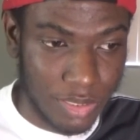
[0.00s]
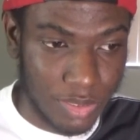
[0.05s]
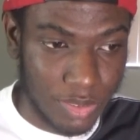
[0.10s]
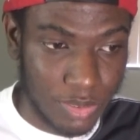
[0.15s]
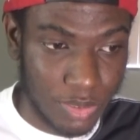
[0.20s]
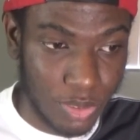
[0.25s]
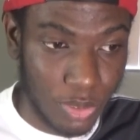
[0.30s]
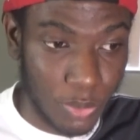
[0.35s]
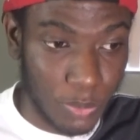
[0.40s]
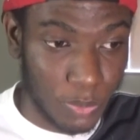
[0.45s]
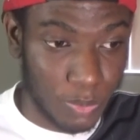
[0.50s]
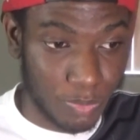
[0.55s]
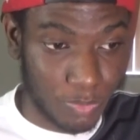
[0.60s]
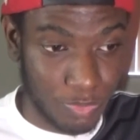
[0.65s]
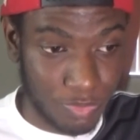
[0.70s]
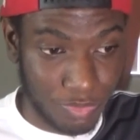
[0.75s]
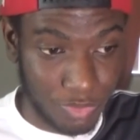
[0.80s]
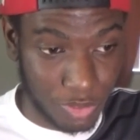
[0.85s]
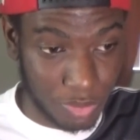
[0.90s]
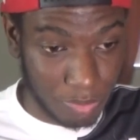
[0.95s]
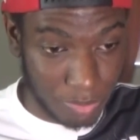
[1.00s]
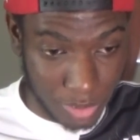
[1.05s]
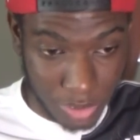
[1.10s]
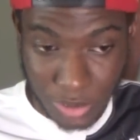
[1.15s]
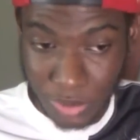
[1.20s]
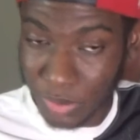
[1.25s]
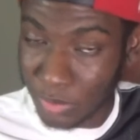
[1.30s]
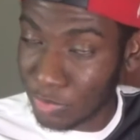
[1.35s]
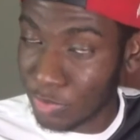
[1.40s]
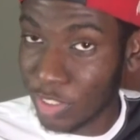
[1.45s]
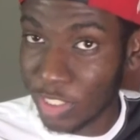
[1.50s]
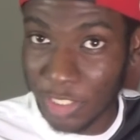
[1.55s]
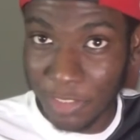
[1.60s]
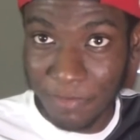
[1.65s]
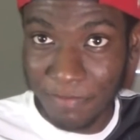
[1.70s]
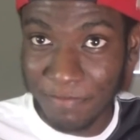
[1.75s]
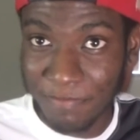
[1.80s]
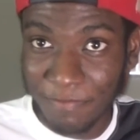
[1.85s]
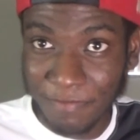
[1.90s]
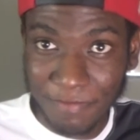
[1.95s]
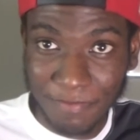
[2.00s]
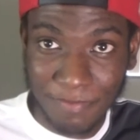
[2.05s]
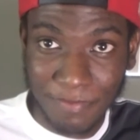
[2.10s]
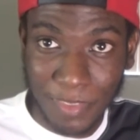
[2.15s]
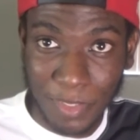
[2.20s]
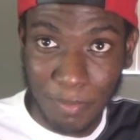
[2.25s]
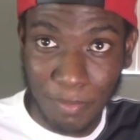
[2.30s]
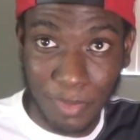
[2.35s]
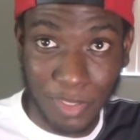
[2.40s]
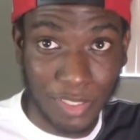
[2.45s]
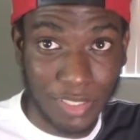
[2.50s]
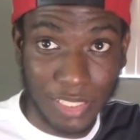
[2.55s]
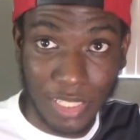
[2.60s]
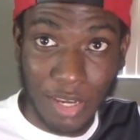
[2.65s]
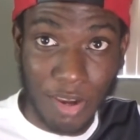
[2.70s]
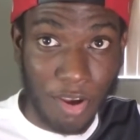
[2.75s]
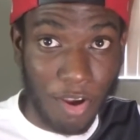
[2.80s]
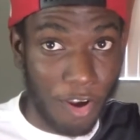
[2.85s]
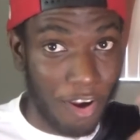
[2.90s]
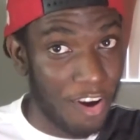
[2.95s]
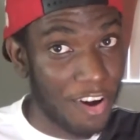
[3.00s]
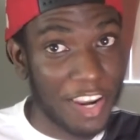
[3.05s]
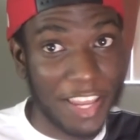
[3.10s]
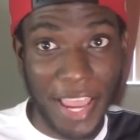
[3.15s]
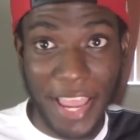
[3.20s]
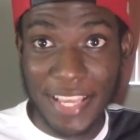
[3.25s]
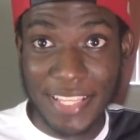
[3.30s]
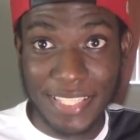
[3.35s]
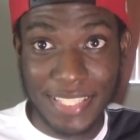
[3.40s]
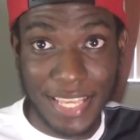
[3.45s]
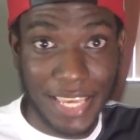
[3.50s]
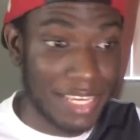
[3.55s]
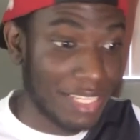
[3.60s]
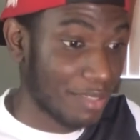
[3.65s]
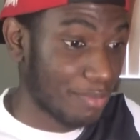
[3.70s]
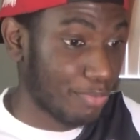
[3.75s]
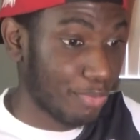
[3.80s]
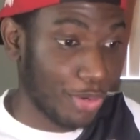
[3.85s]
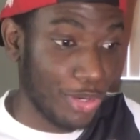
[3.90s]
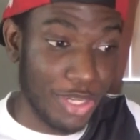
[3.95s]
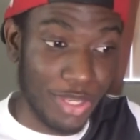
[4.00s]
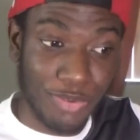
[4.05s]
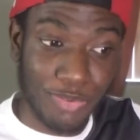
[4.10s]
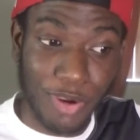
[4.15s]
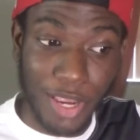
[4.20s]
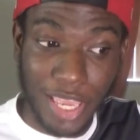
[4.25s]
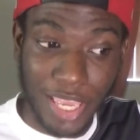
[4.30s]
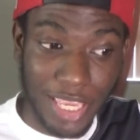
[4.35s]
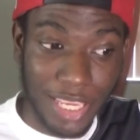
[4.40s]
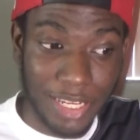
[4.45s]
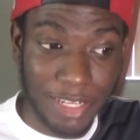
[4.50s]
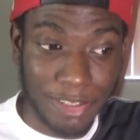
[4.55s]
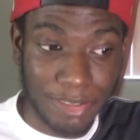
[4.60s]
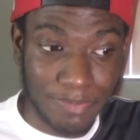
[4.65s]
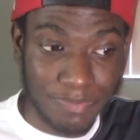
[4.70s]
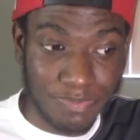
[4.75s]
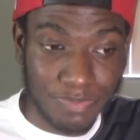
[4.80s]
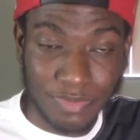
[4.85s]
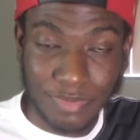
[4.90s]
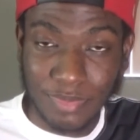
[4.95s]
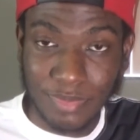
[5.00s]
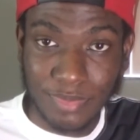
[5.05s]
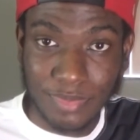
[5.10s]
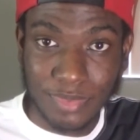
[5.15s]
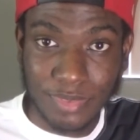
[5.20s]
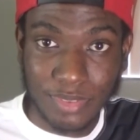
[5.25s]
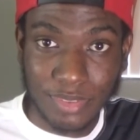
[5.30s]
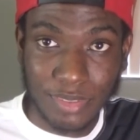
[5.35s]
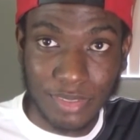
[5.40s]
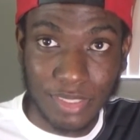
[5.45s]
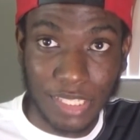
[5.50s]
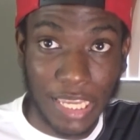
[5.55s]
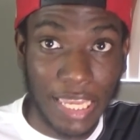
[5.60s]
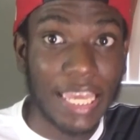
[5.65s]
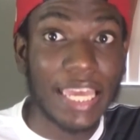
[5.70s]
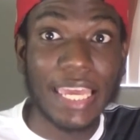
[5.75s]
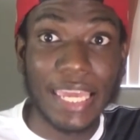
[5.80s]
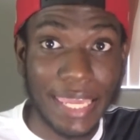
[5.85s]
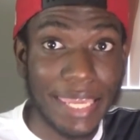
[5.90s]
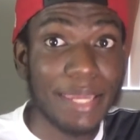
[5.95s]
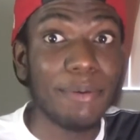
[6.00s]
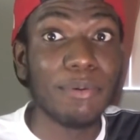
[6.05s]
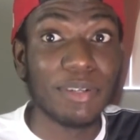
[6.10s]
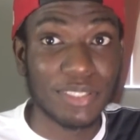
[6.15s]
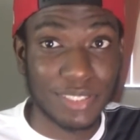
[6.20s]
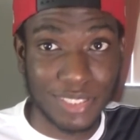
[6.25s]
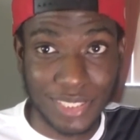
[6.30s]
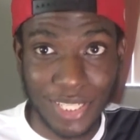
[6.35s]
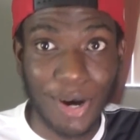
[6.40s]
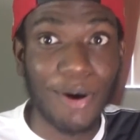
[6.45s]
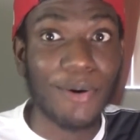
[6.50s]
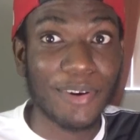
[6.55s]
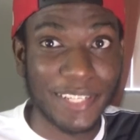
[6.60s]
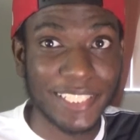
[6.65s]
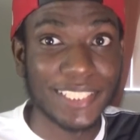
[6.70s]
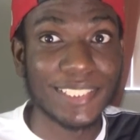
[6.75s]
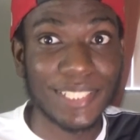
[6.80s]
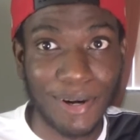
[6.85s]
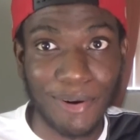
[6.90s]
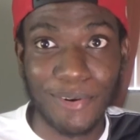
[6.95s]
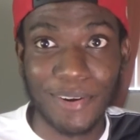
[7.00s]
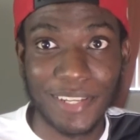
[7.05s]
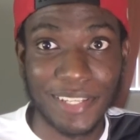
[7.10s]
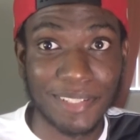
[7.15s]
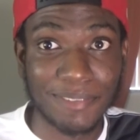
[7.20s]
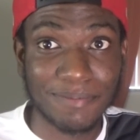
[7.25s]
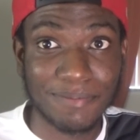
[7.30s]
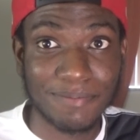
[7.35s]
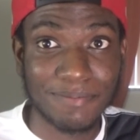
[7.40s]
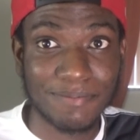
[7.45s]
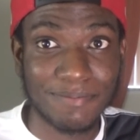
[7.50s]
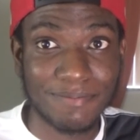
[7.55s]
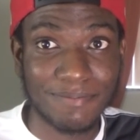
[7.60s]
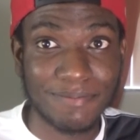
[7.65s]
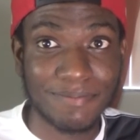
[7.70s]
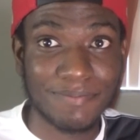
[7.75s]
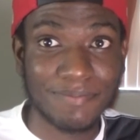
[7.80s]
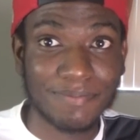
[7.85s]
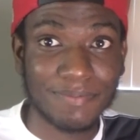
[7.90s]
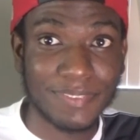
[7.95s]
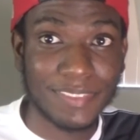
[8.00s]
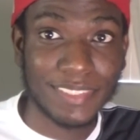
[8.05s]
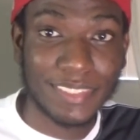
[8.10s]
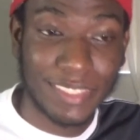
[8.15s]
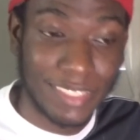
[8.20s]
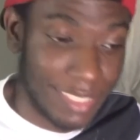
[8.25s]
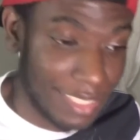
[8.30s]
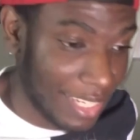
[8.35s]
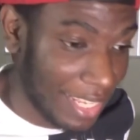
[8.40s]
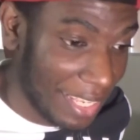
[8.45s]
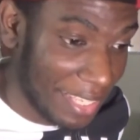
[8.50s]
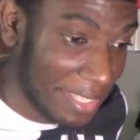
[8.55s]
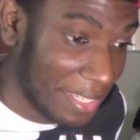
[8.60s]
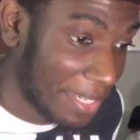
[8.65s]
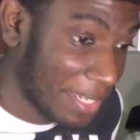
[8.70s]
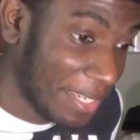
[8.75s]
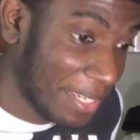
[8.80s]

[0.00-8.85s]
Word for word: so from this one but all I gotta say is Brayton right here he was talking talking like